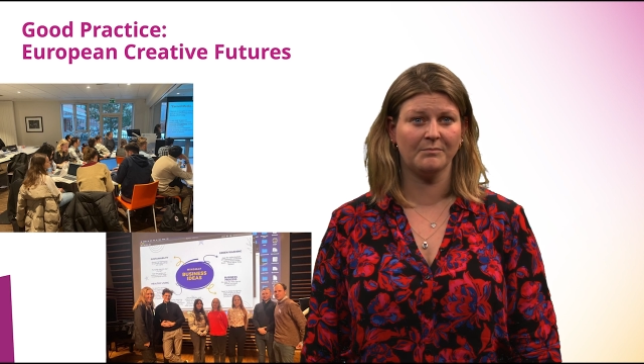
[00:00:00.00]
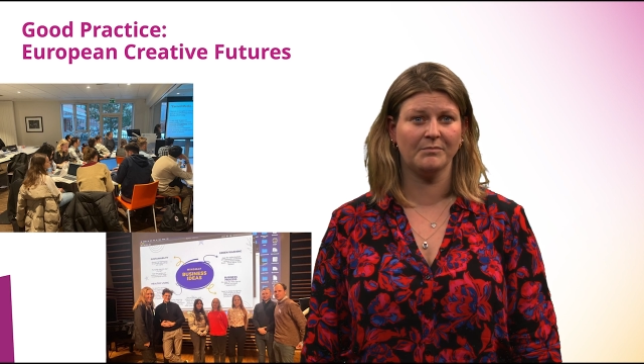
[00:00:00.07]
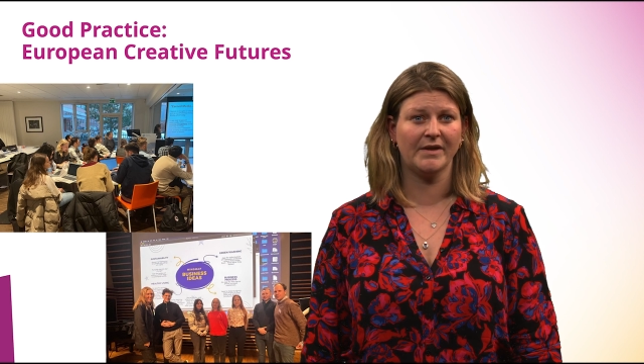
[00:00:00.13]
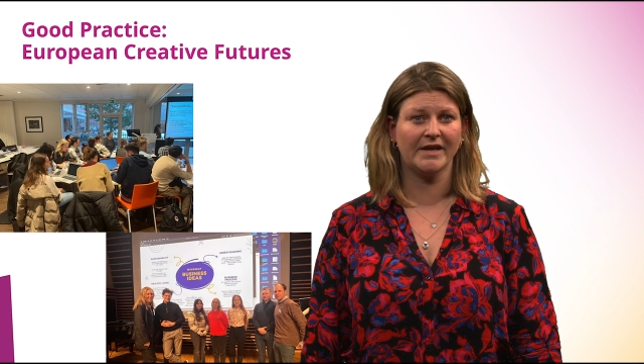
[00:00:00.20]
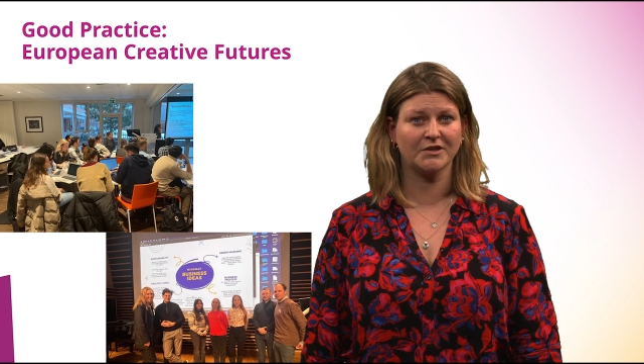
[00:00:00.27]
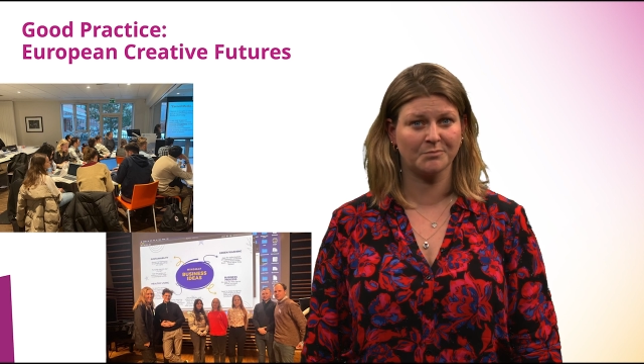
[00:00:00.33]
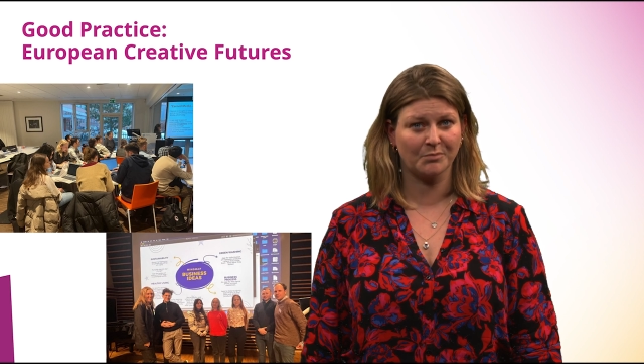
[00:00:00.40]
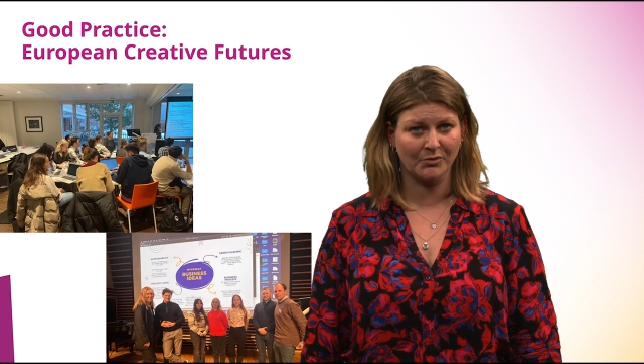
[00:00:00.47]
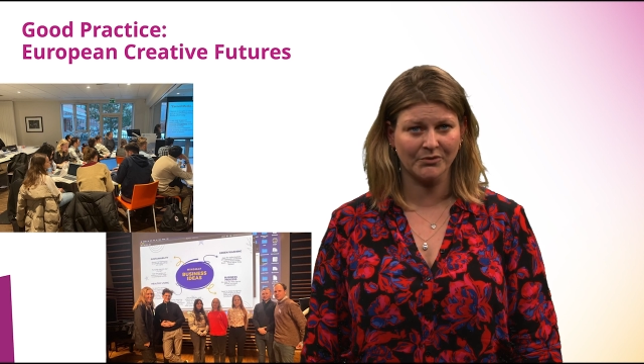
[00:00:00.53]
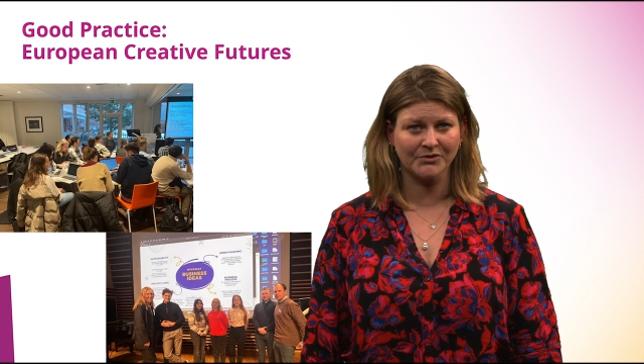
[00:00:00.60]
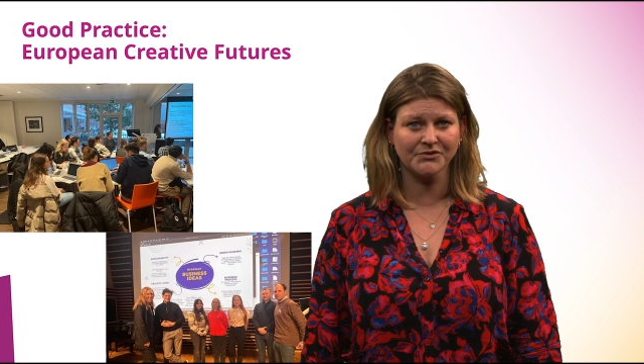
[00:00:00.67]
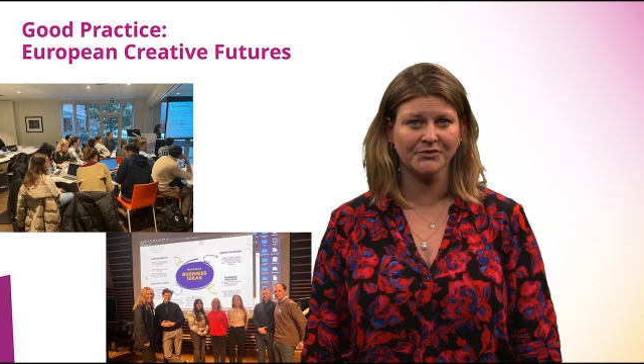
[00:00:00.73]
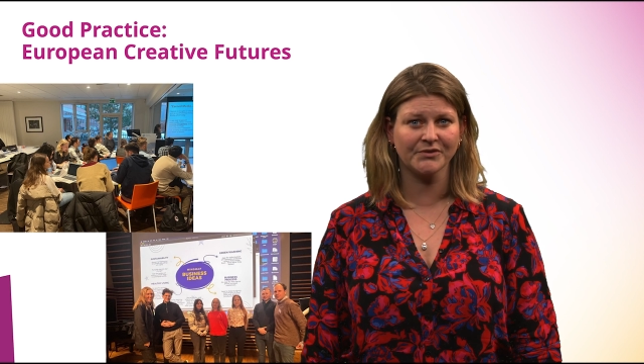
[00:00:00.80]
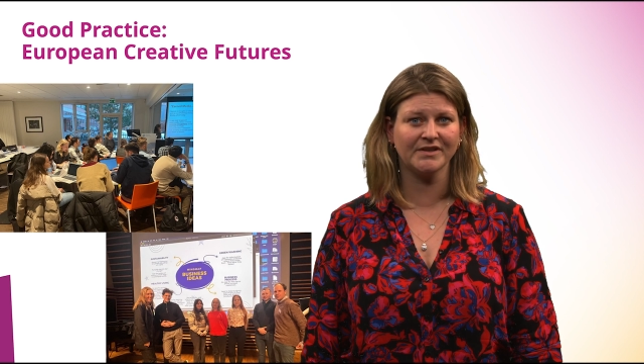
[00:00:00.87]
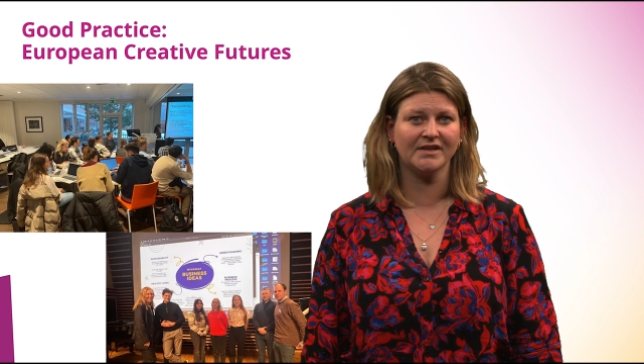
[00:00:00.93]

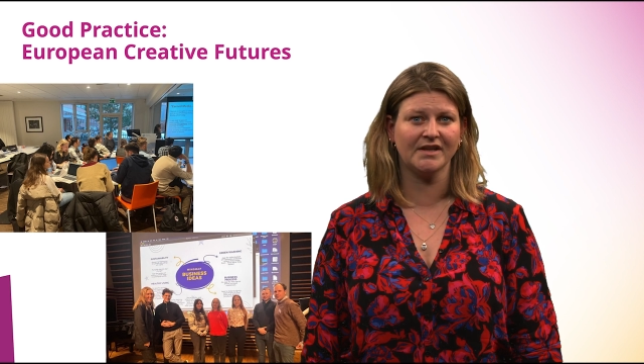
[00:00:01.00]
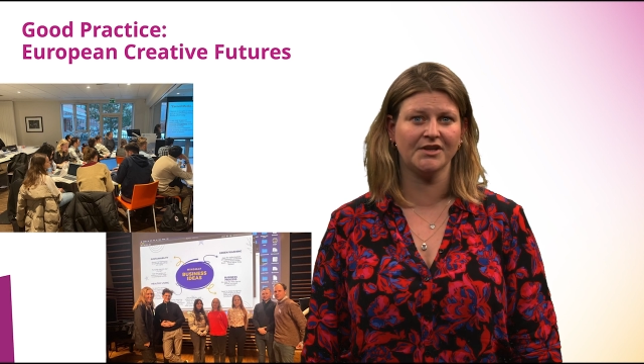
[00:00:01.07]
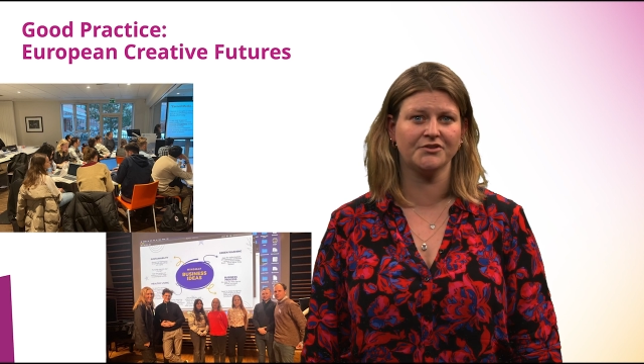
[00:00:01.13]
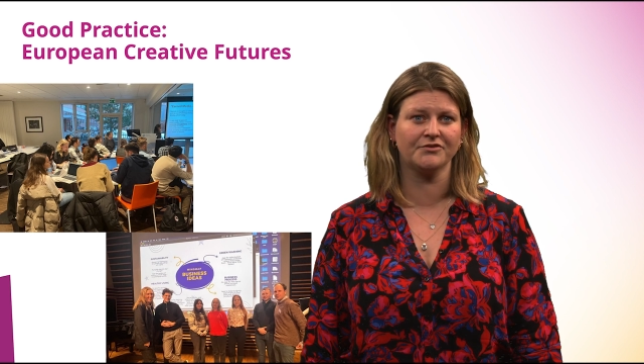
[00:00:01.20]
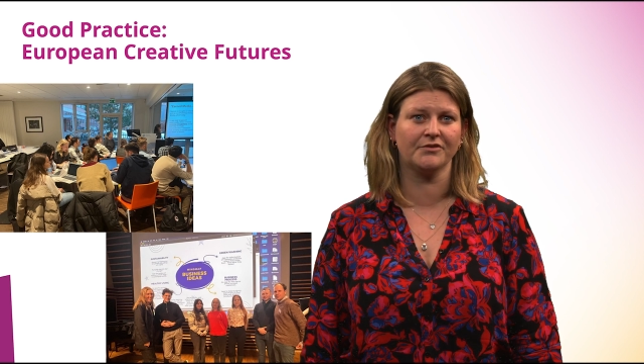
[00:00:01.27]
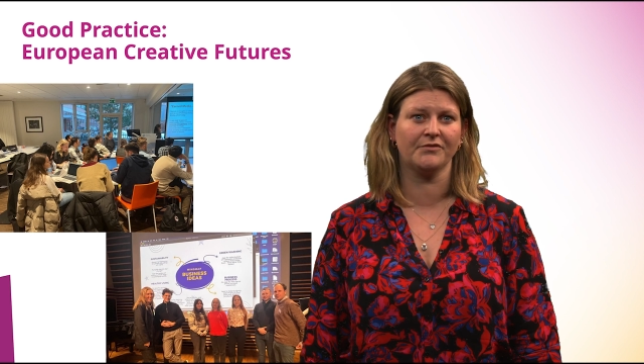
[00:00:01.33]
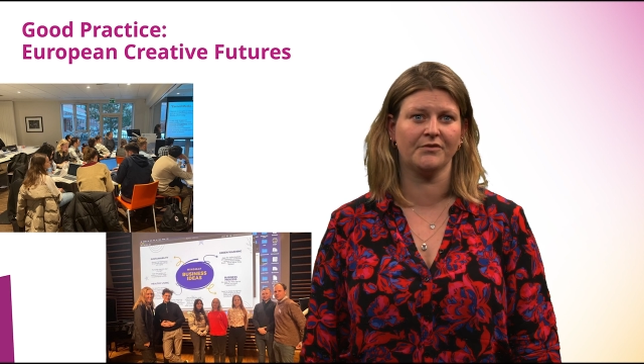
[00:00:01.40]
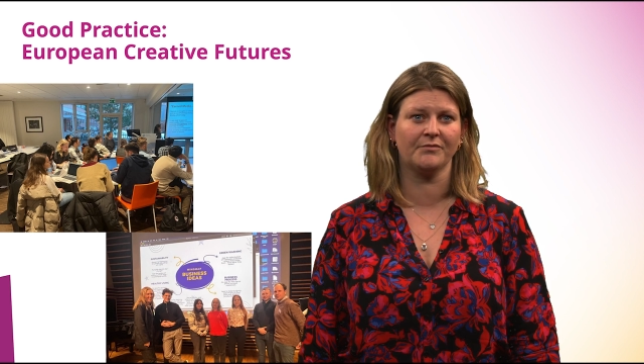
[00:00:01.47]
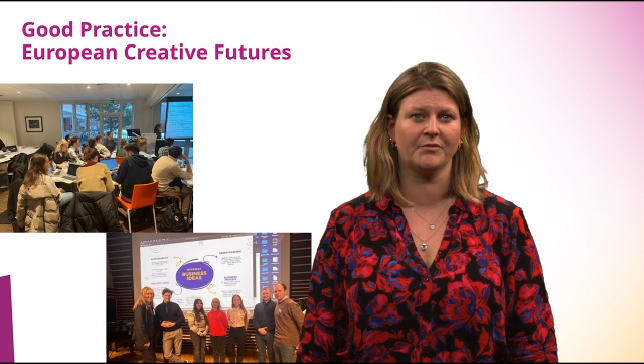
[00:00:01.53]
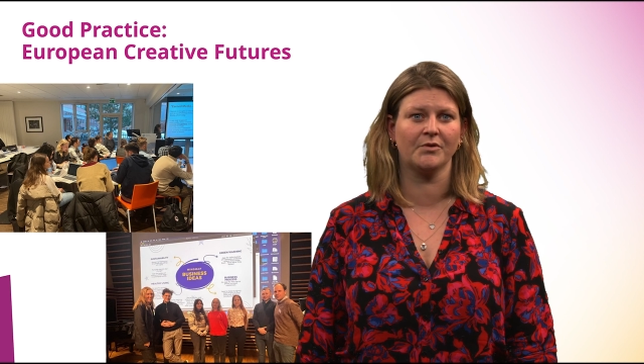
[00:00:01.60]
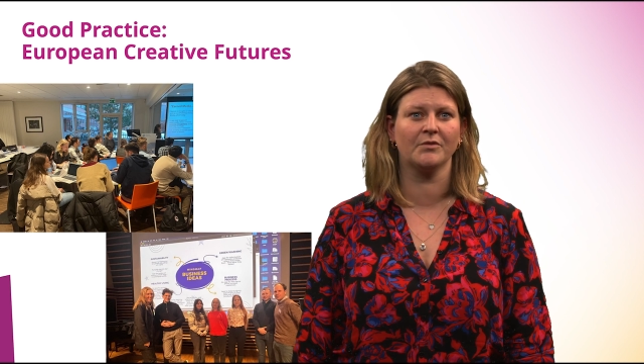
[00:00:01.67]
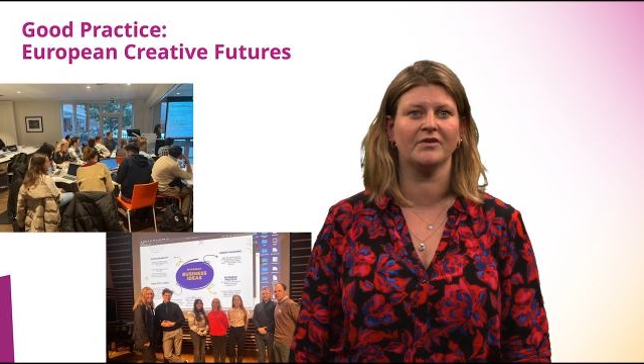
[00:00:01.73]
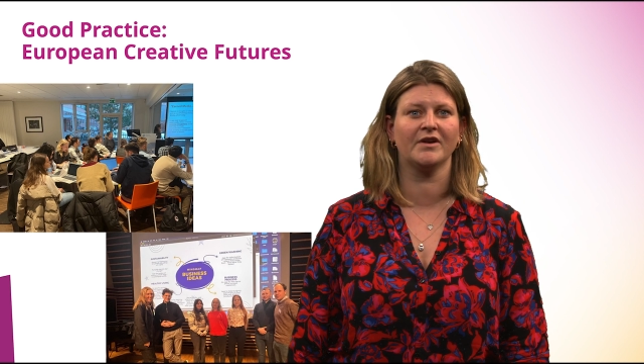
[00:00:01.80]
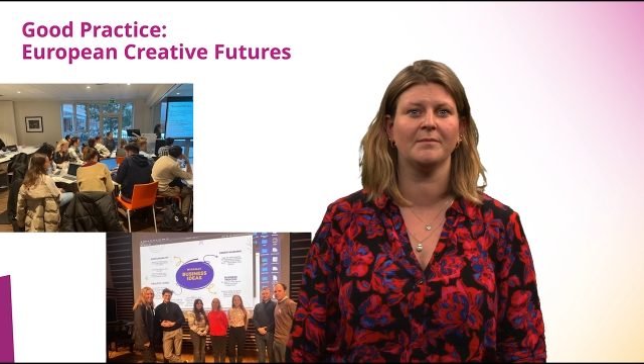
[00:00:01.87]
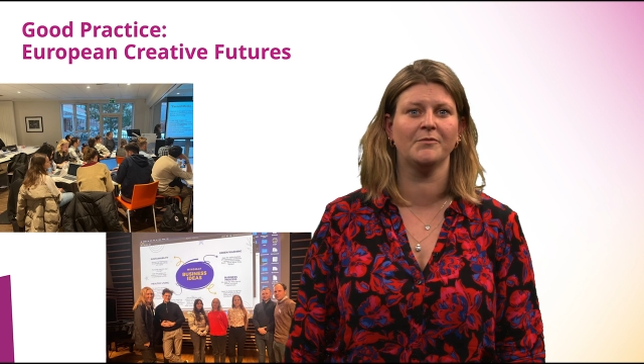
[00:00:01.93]
exploratory nature of the
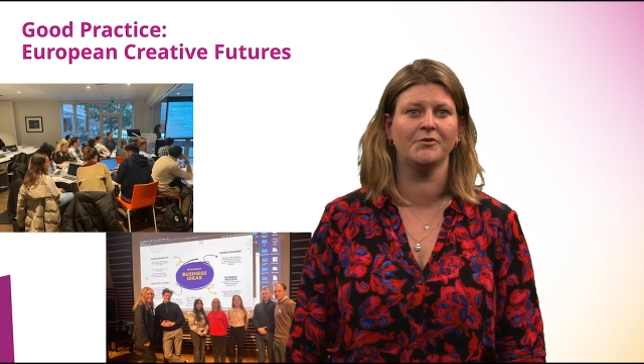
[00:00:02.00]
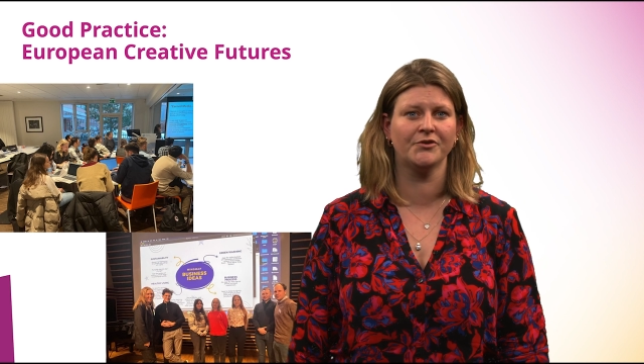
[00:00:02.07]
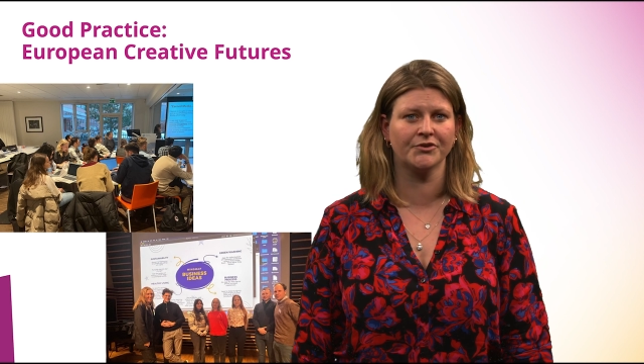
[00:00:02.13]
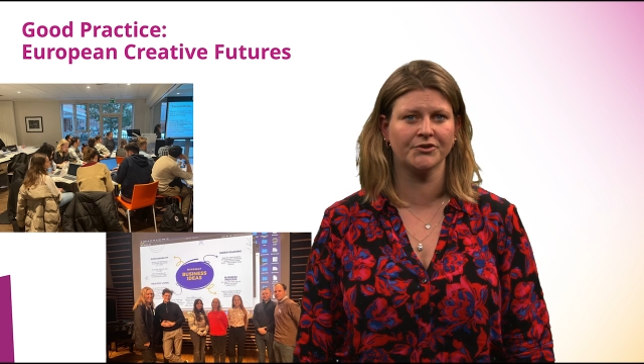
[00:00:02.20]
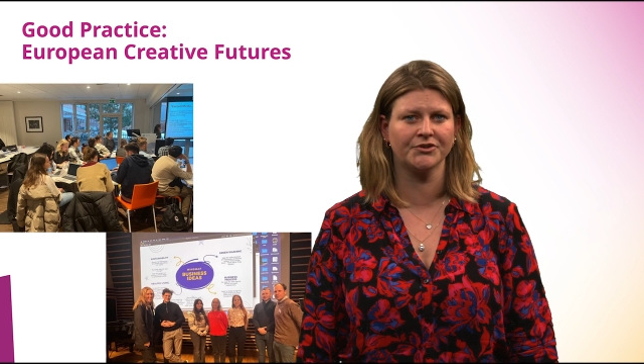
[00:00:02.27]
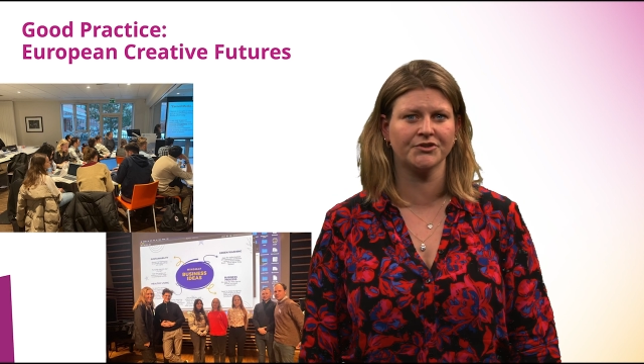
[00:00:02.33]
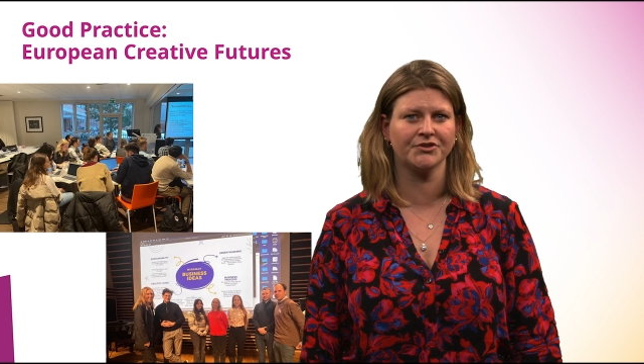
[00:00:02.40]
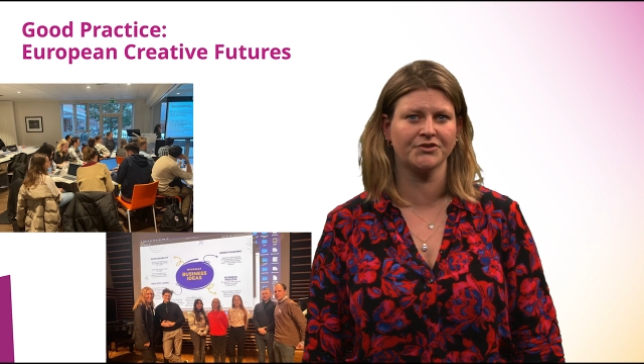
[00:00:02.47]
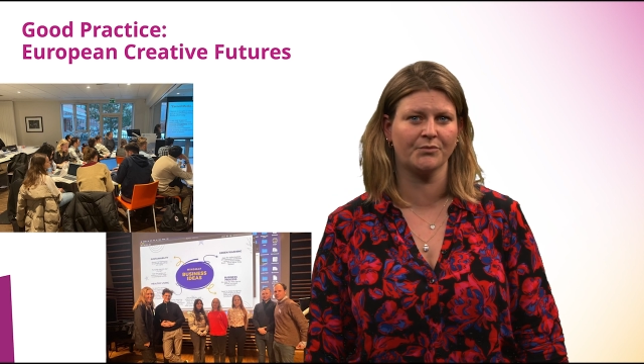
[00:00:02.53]
program nurtures